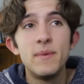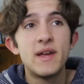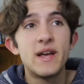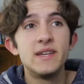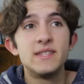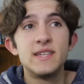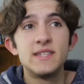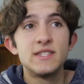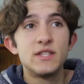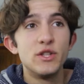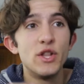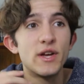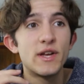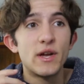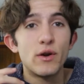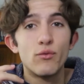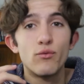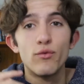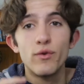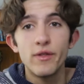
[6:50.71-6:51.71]
because it's
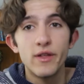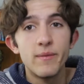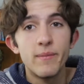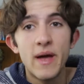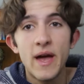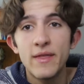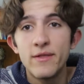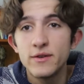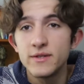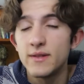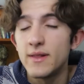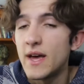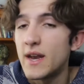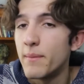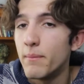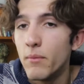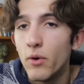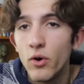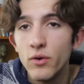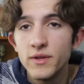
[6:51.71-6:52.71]
looking really bad. There's a
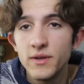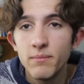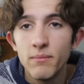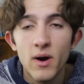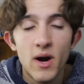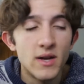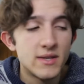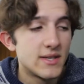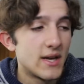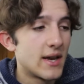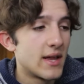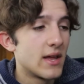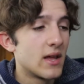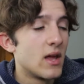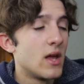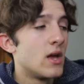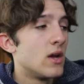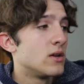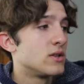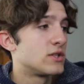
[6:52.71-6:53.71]
lot of mold and moss on it.